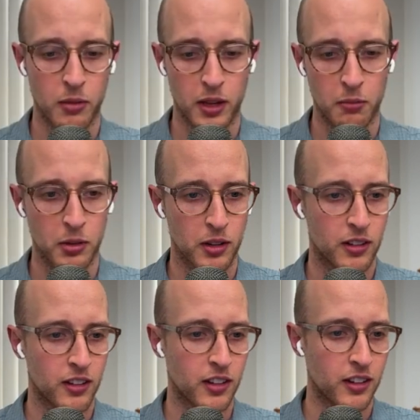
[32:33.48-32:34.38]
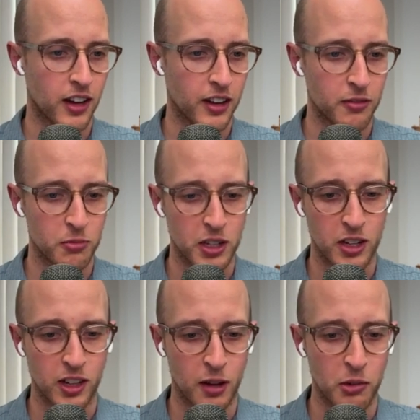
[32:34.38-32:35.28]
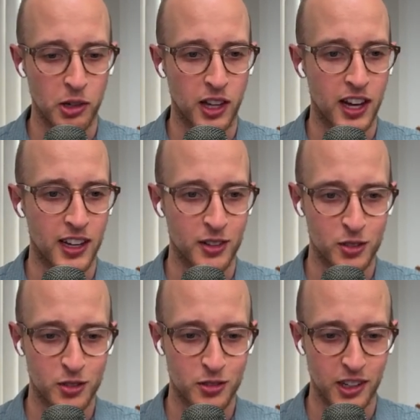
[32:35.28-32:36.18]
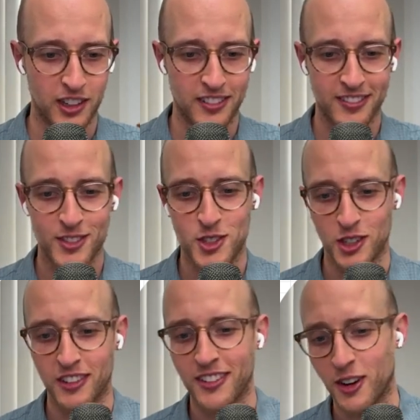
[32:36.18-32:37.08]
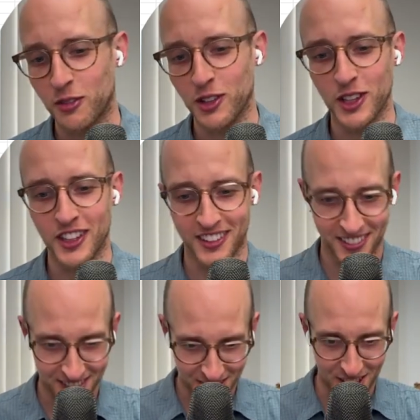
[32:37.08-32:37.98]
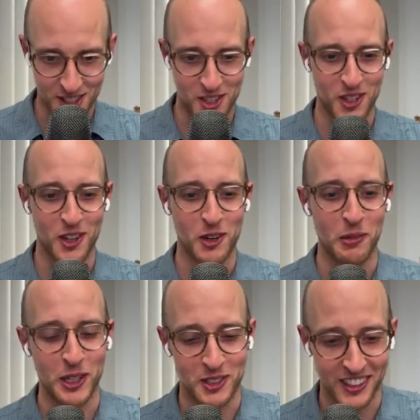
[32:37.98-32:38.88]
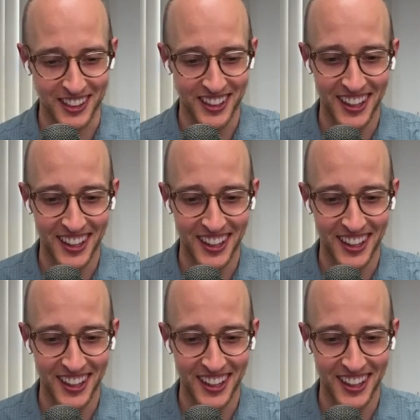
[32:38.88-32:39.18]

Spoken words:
man, but I need a lot more lines, right? So hopefully you can insert a whole bunch, right?